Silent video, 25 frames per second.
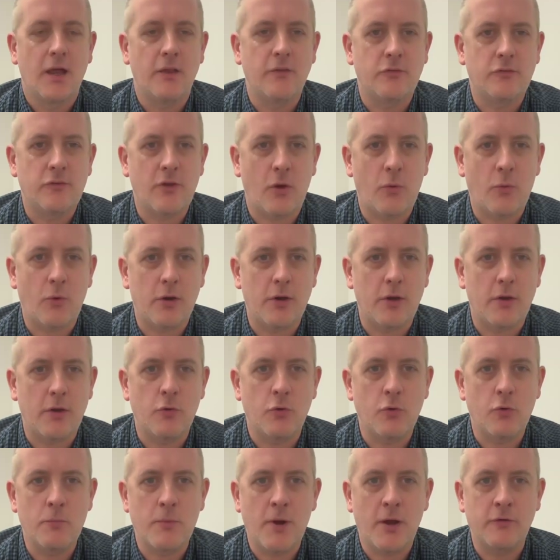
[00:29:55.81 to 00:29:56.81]
and so on,
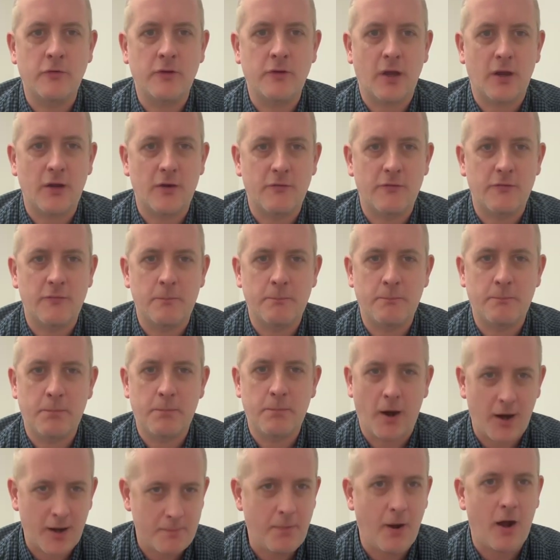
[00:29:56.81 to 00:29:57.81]
and almost kind of
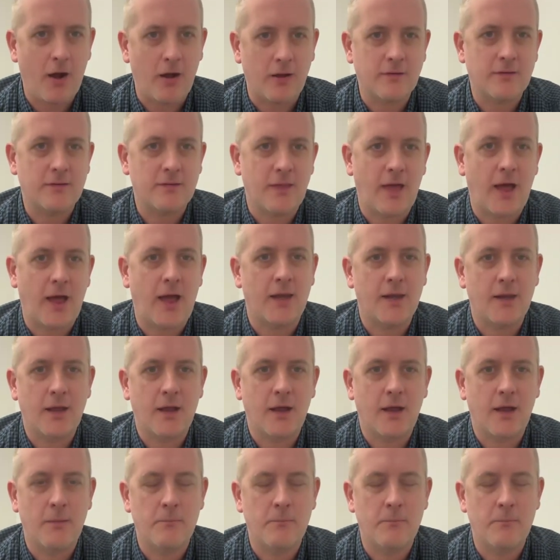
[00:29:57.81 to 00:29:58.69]
bypass that.